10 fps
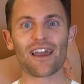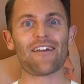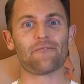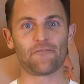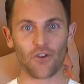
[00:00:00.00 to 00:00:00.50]

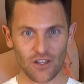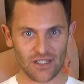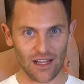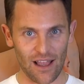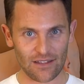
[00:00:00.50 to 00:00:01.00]
in
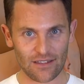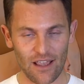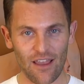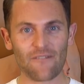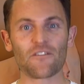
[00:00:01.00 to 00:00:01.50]
first class
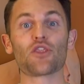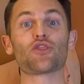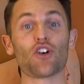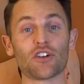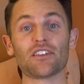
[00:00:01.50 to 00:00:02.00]
for
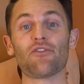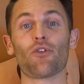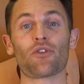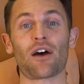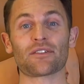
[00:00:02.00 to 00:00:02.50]

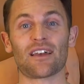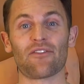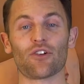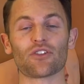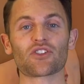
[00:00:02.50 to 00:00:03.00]
34,000
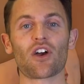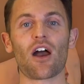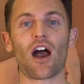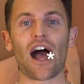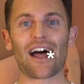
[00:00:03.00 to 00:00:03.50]
Avios
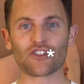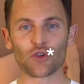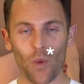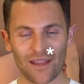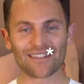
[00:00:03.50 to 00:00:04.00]
and
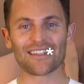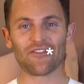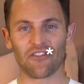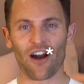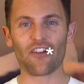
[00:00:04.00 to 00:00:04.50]

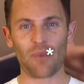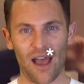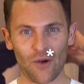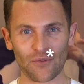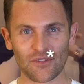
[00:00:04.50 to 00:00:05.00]

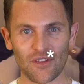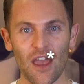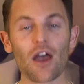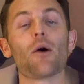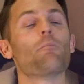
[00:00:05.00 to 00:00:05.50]
£25.
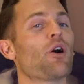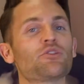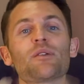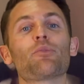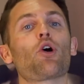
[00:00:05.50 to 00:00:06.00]

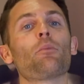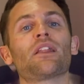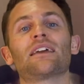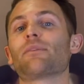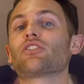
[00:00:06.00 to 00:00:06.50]
Most people
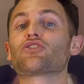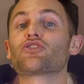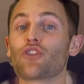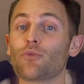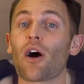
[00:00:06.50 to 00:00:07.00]
complain about
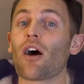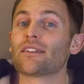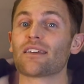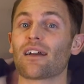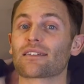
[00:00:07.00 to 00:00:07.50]
super high
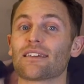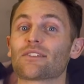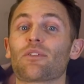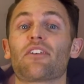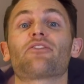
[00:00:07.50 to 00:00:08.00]

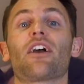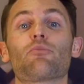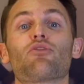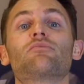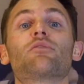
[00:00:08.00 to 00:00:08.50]
taxes when they fly in
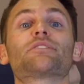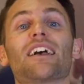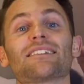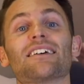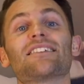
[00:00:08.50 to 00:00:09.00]
premium
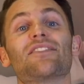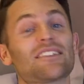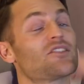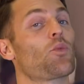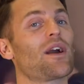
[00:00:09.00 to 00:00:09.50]
classes, and
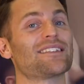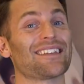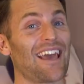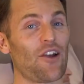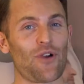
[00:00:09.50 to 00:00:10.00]
this is a way to
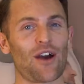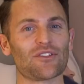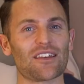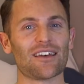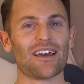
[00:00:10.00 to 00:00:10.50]
get
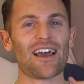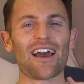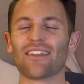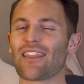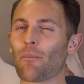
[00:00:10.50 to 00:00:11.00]
around it.
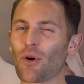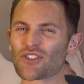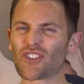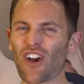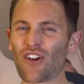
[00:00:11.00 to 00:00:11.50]
Now
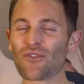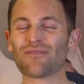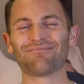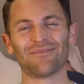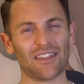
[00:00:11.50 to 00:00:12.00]
Moscow,
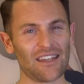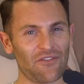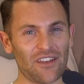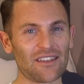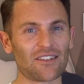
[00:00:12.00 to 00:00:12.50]
you need a
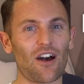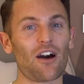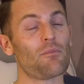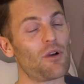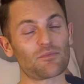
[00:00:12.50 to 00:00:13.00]

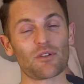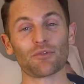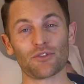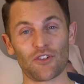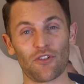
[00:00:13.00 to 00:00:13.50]
visa, most
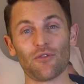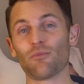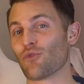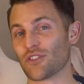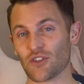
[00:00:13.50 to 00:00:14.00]
people do.
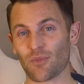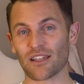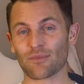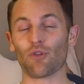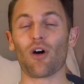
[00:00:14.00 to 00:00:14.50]
British
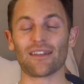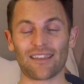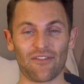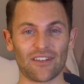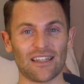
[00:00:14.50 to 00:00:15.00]
passport, I definitely